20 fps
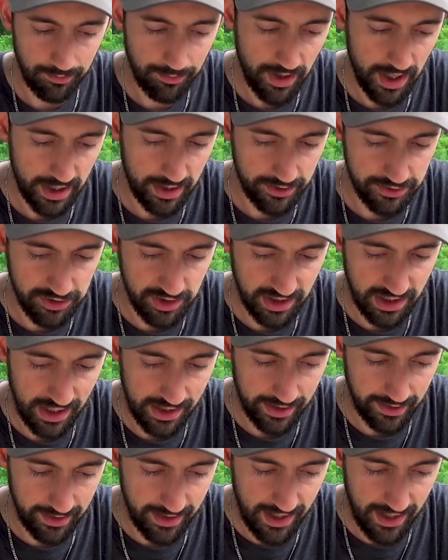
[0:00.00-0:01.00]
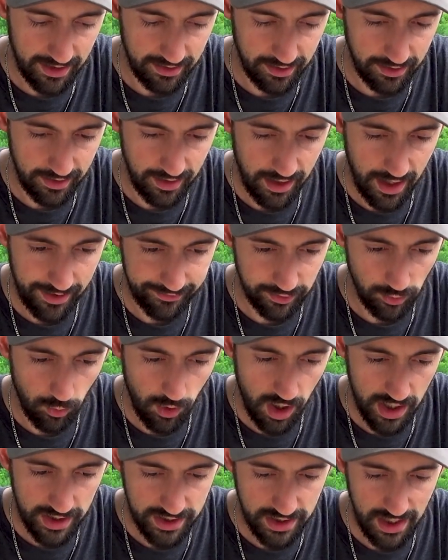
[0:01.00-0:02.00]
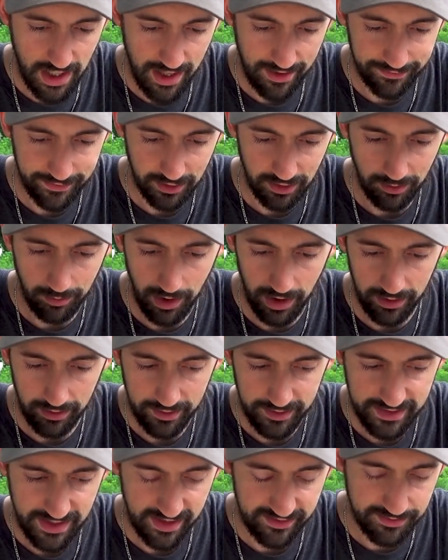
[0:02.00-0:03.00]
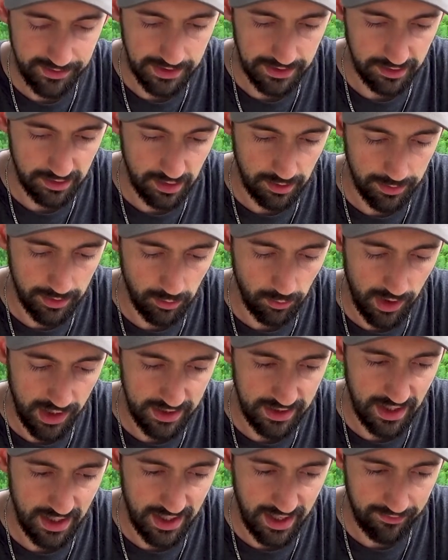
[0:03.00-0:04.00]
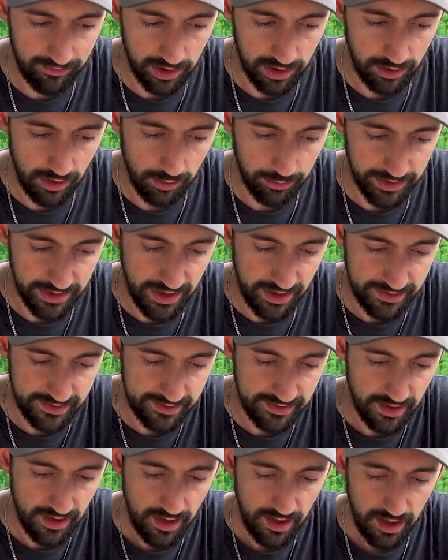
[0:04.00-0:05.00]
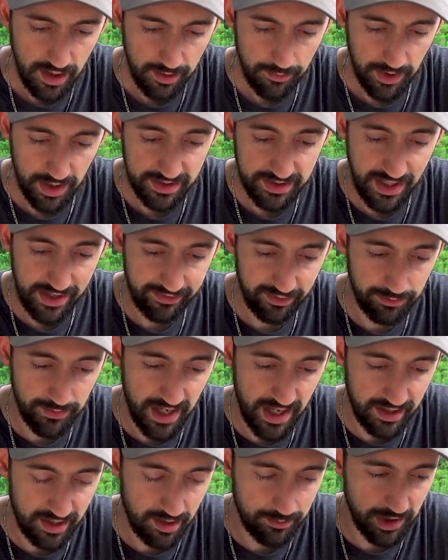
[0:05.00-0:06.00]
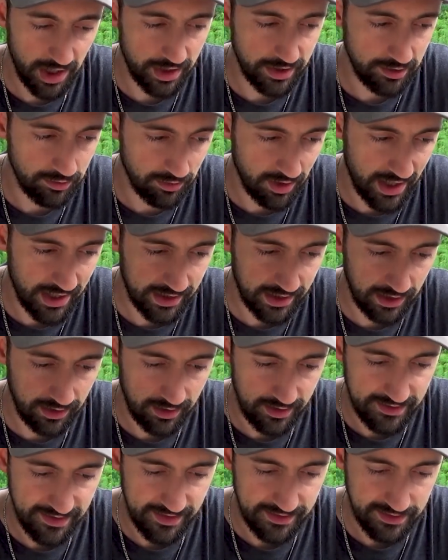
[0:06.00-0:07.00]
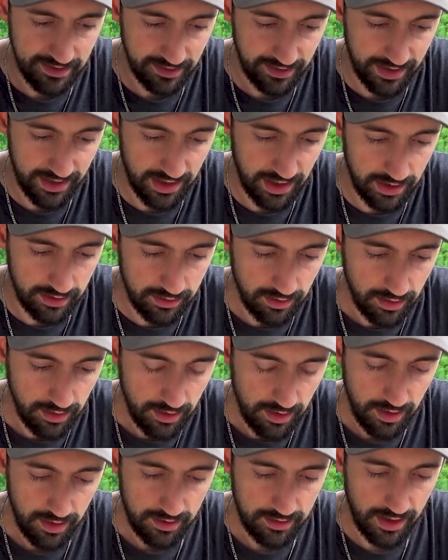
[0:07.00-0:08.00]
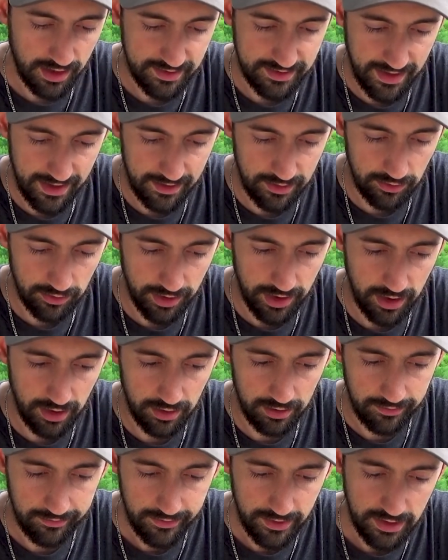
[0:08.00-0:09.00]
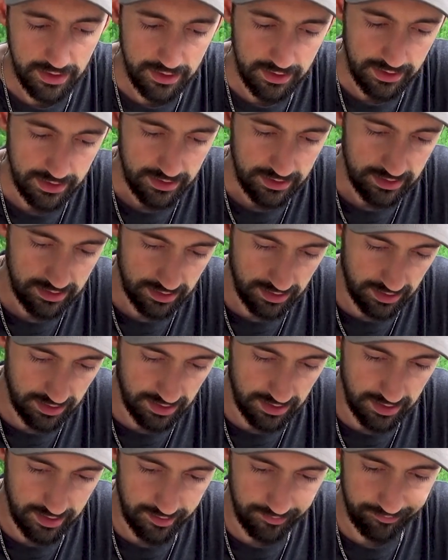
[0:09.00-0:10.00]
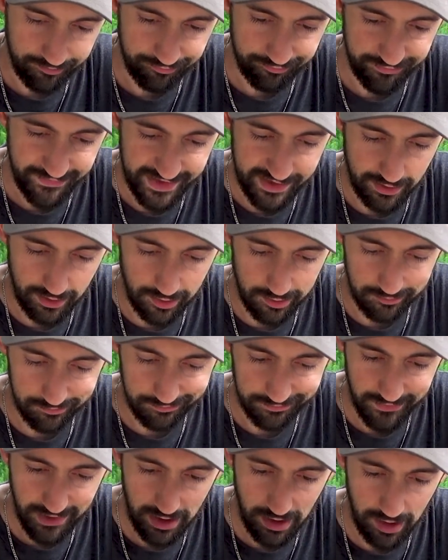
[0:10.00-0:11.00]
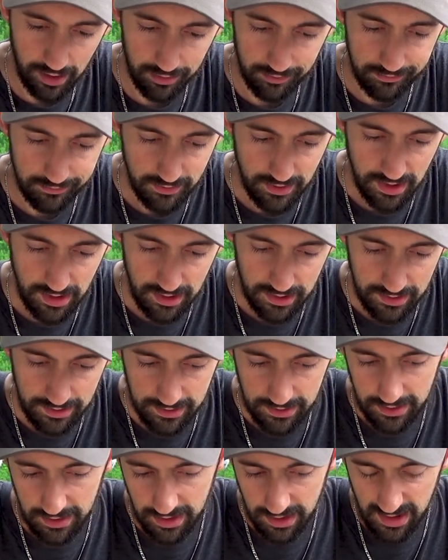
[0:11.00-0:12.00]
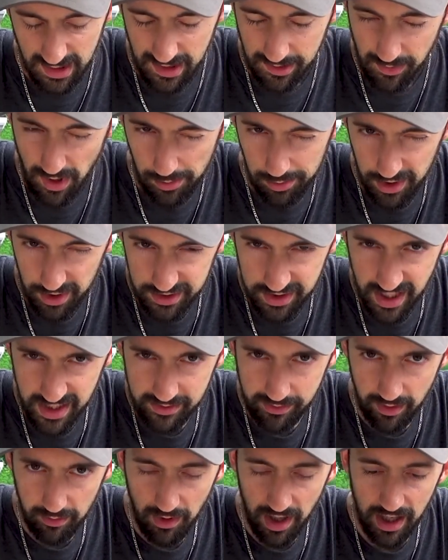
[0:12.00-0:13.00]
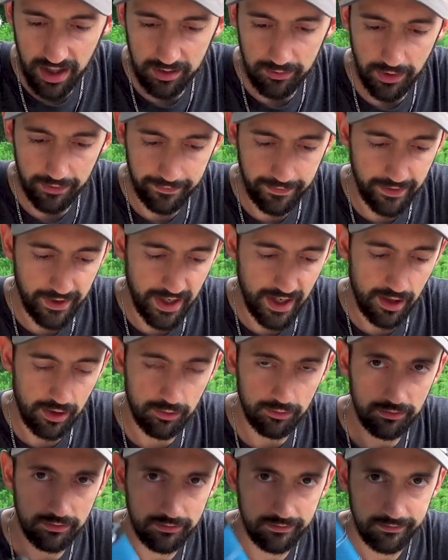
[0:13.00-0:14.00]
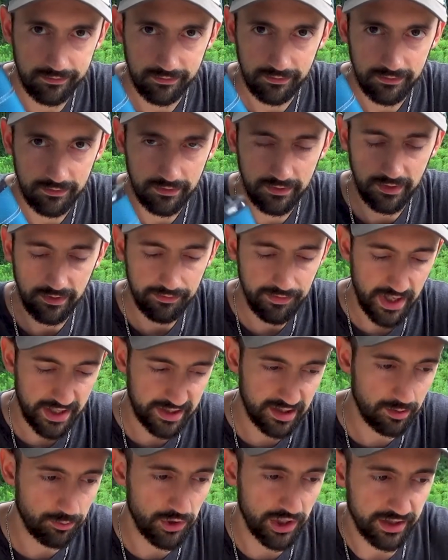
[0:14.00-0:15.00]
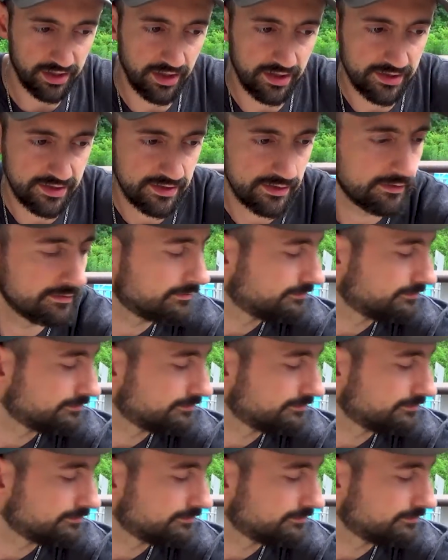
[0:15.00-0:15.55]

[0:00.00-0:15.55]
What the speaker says: pot. I'll drink out of that and then have to wash it after, but it saves me a little bit of weight not having to go with this. But aside from that, I mean, I do like it. It's insulated, nice handle here. So, you know, maybe I'll change my mind, but for now, not going to bring this.